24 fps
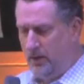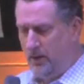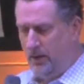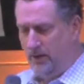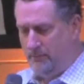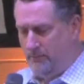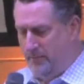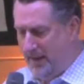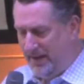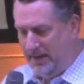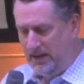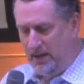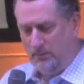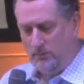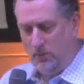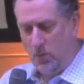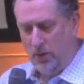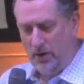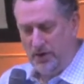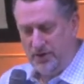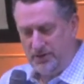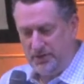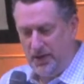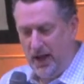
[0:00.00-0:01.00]
of making
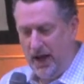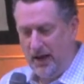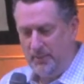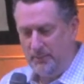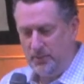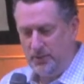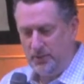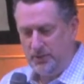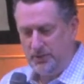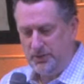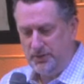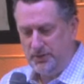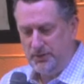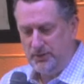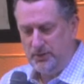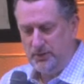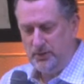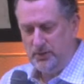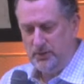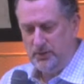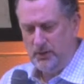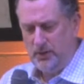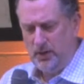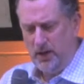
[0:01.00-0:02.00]
more disciples.
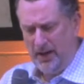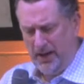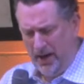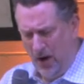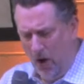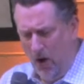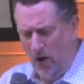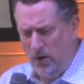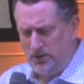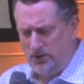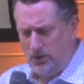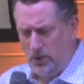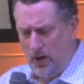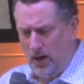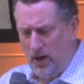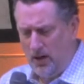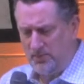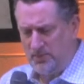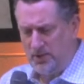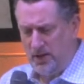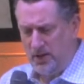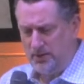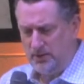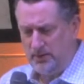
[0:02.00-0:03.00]
It also
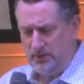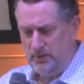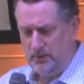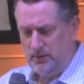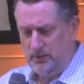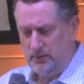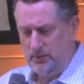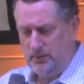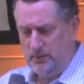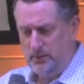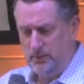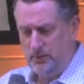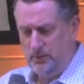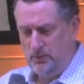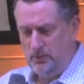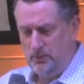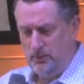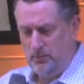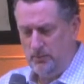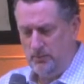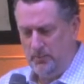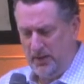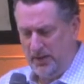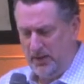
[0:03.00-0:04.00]
helps us
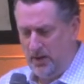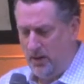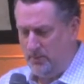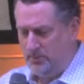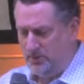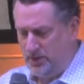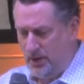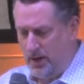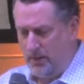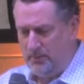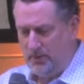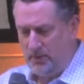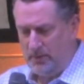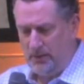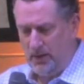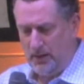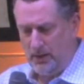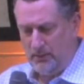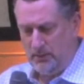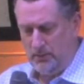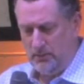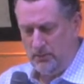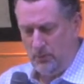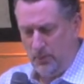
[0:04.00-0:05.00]
become something
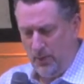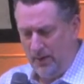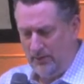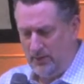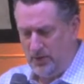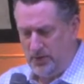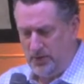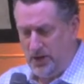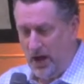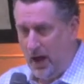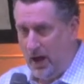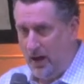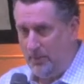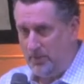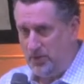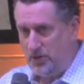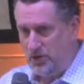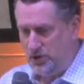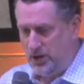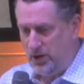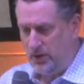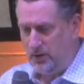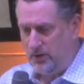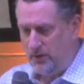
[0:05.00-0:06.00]
that Reverend Tom has
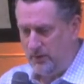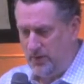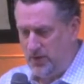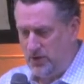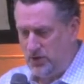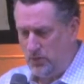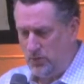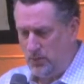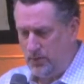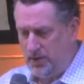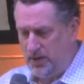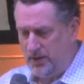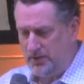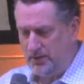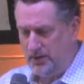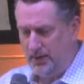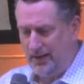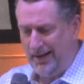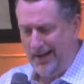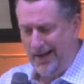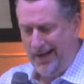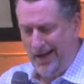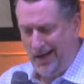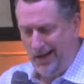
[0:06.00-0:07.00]
shared the vision with us,
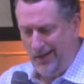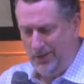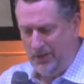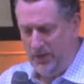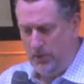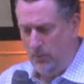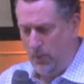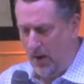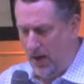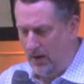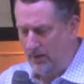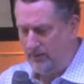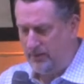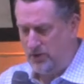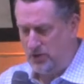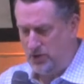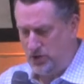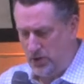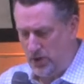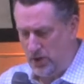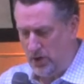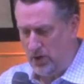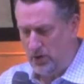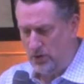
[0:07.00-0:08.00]
a healthy, relevant
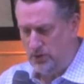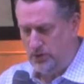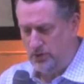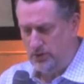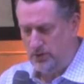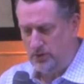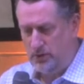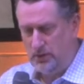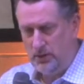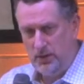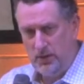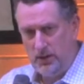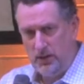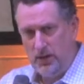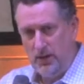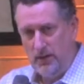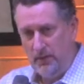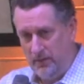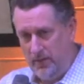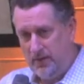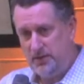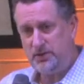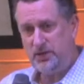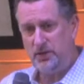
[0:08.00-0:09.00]
church.
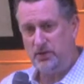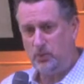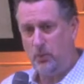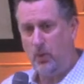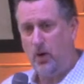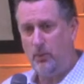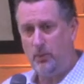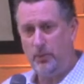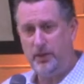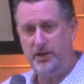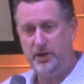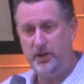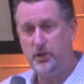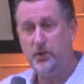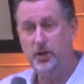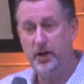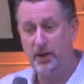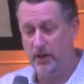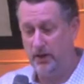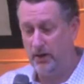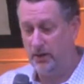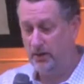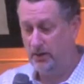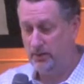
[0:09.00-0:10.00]
This is what we do
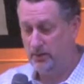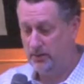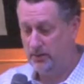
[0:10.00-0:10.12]
here.